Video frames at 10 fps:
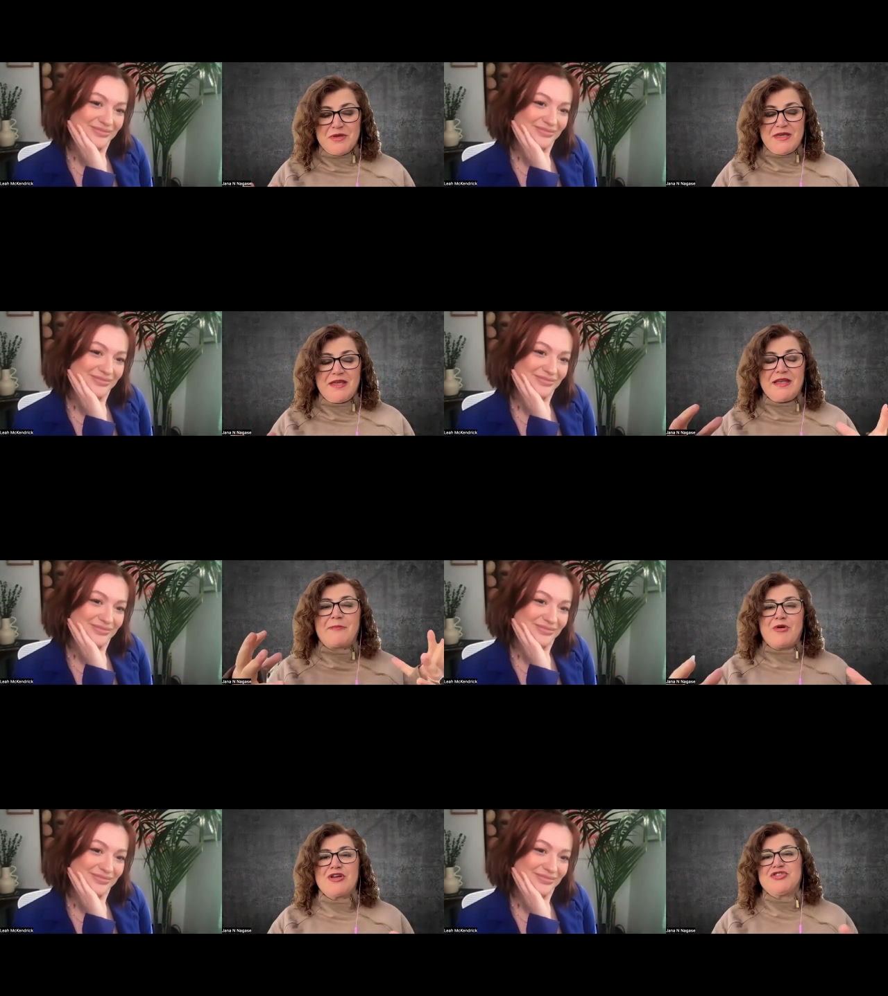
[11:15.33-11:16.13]
Speaker 1: be in a
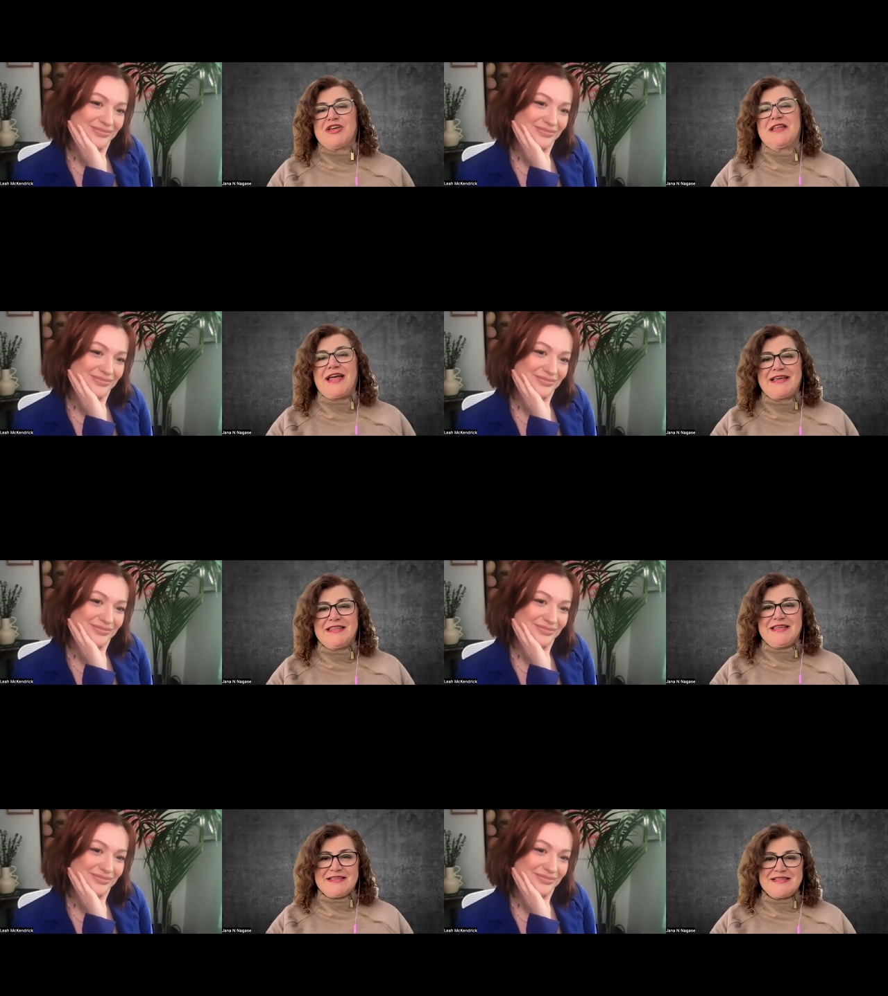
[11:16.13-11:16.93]
project like
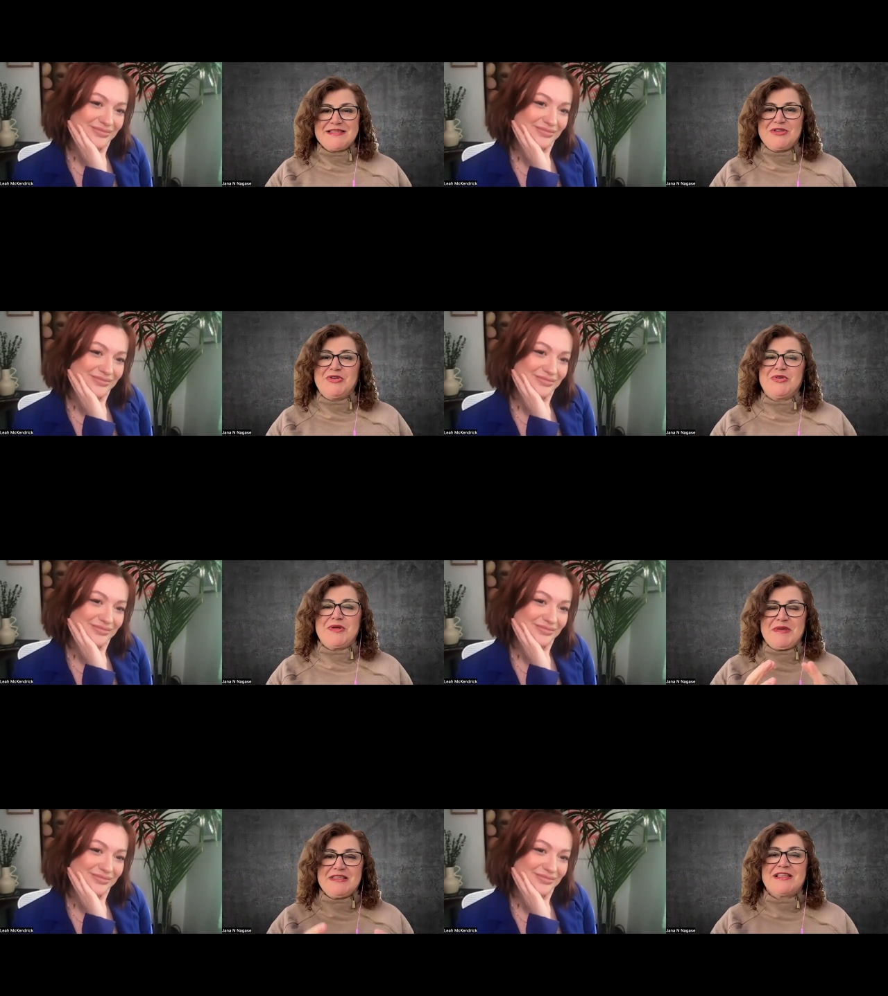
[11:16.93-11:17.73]
this you know what i
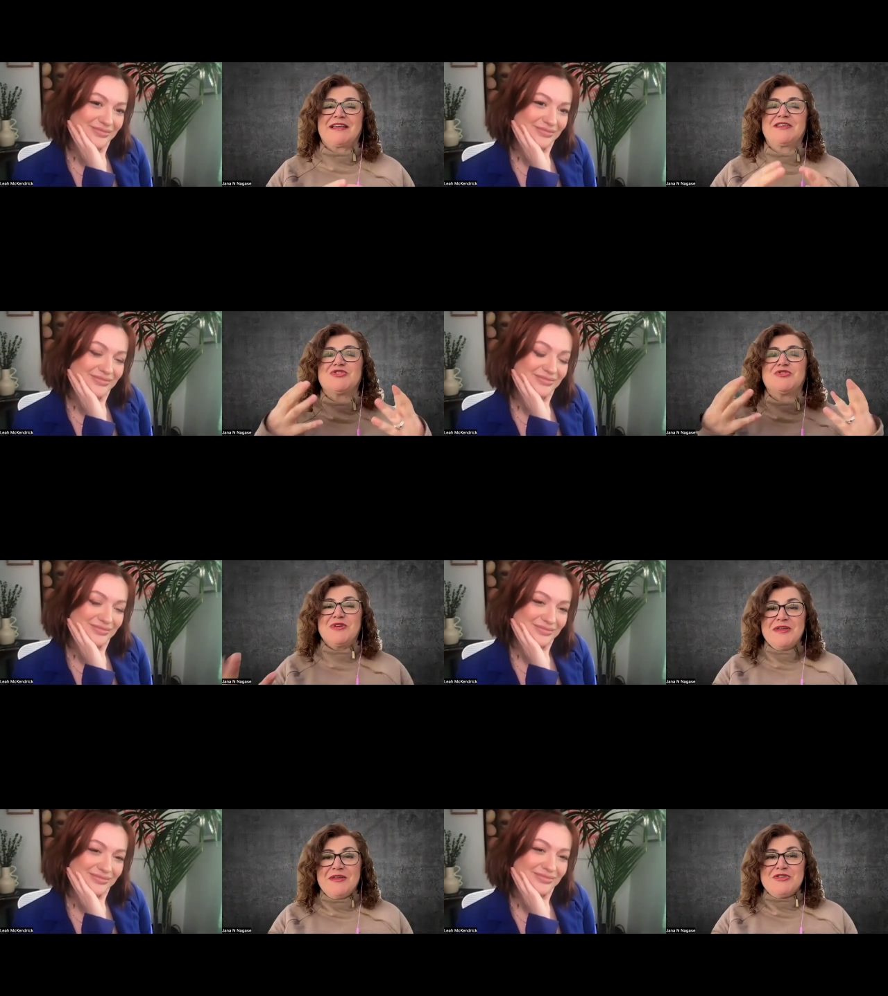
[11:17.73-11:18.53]
mean like to
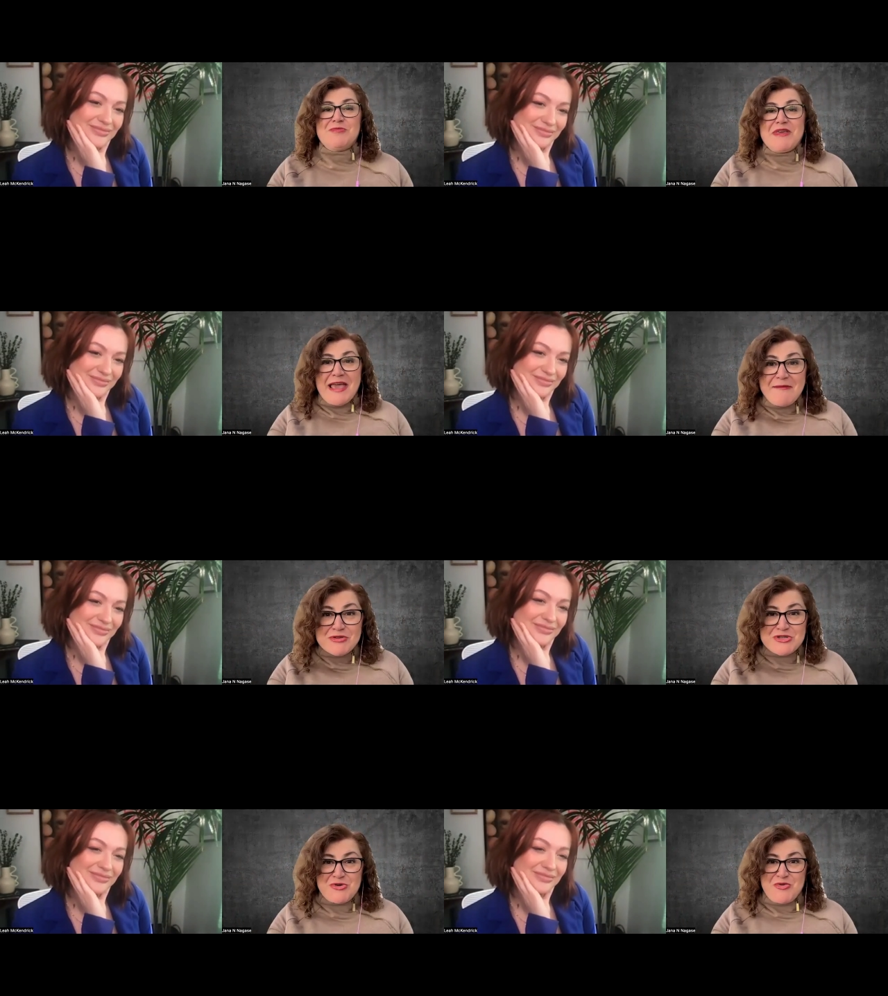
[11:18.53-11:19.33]
to be able
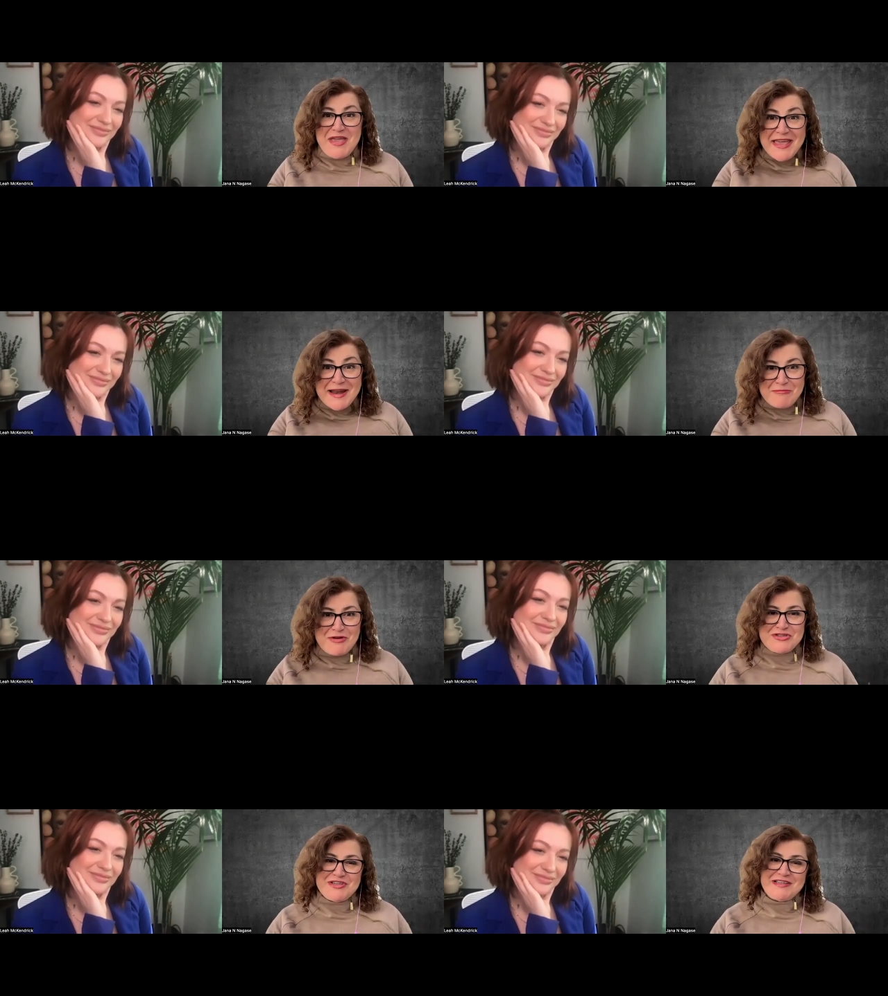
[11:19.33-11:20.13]
to create a
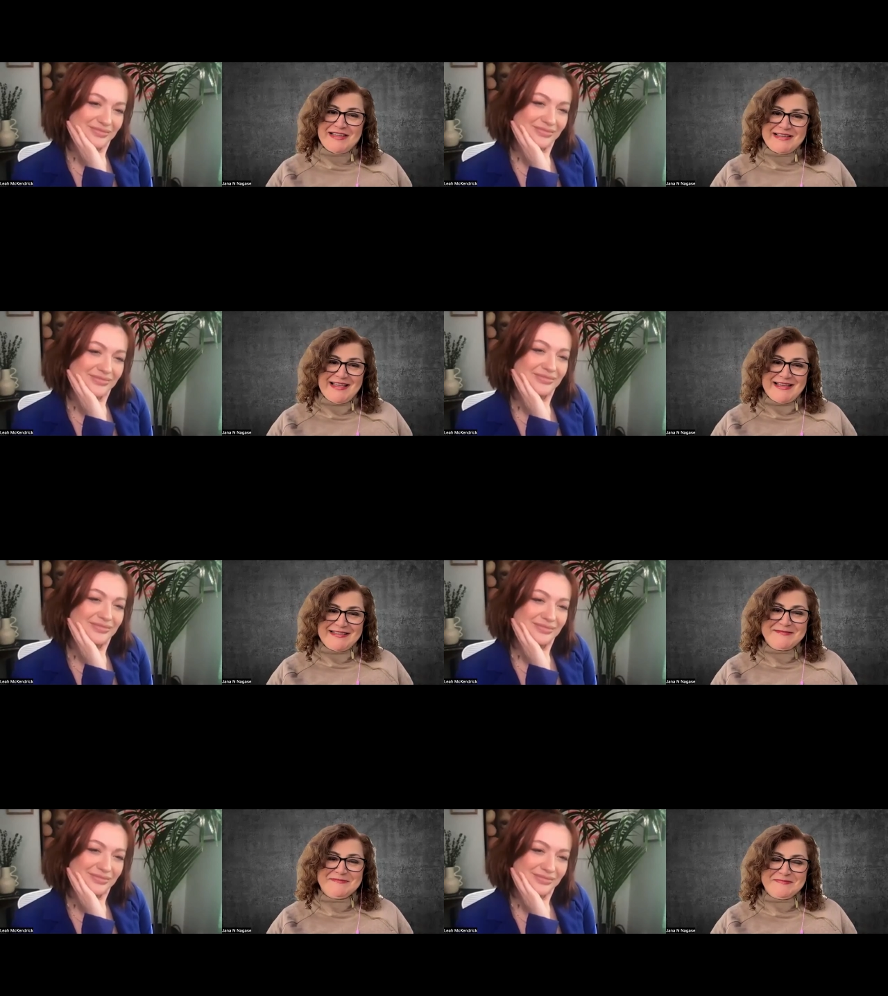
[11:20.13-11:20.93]
project like that
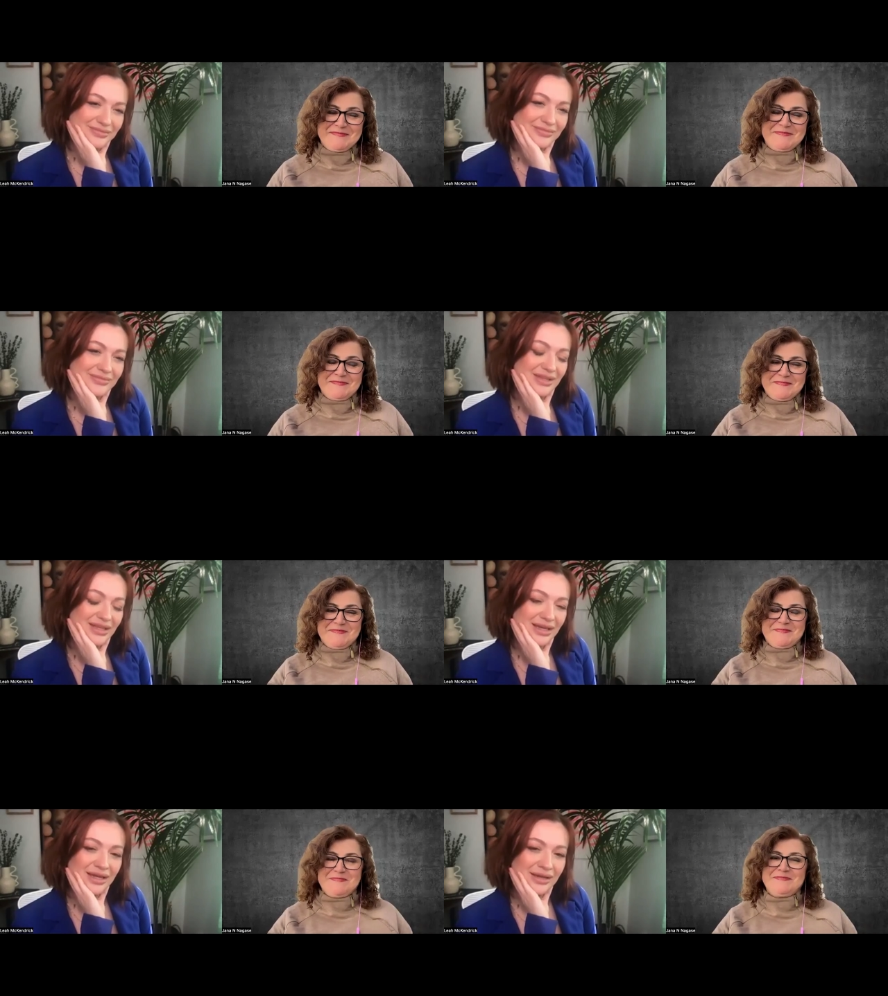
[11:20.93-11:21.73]

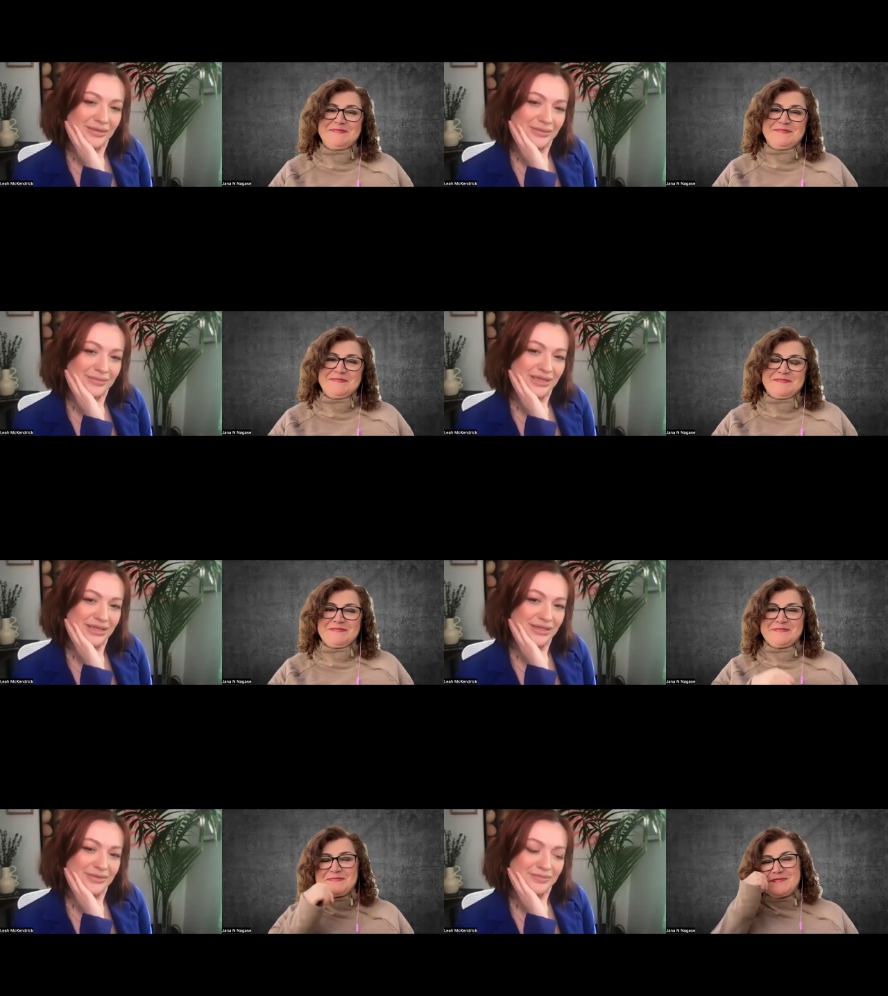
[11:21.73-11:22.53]
Speaker 2: yeah i
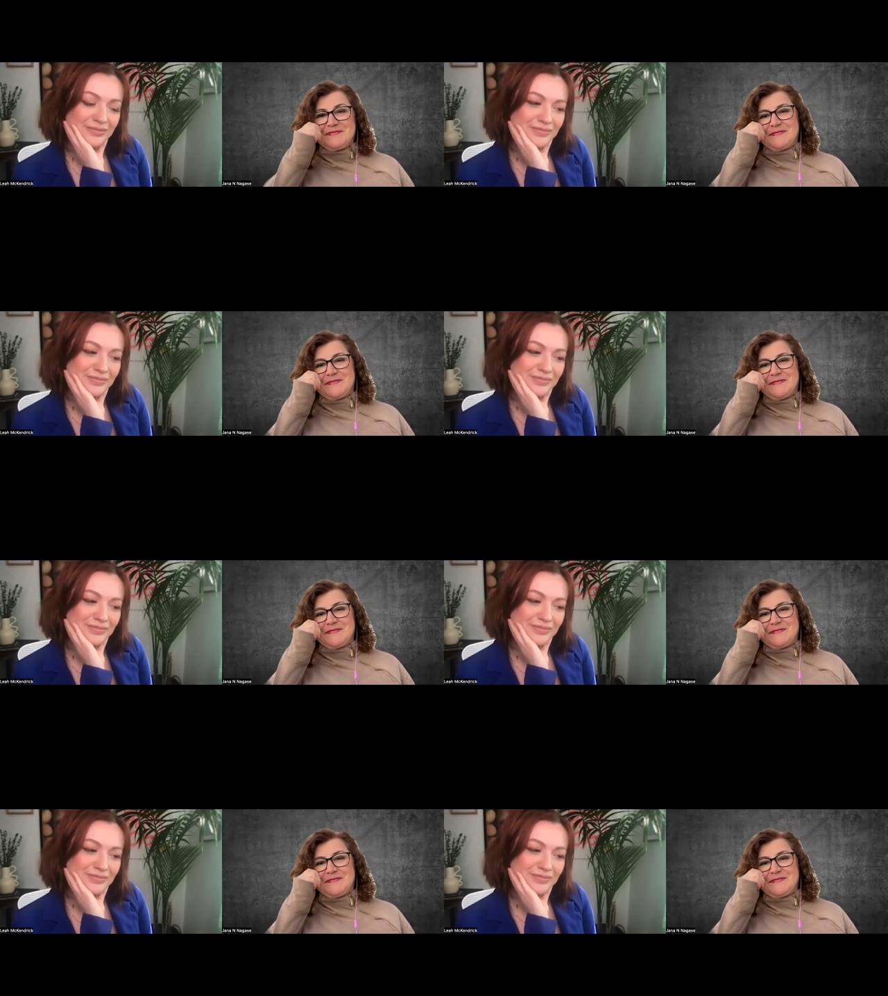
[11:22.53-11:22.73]
mean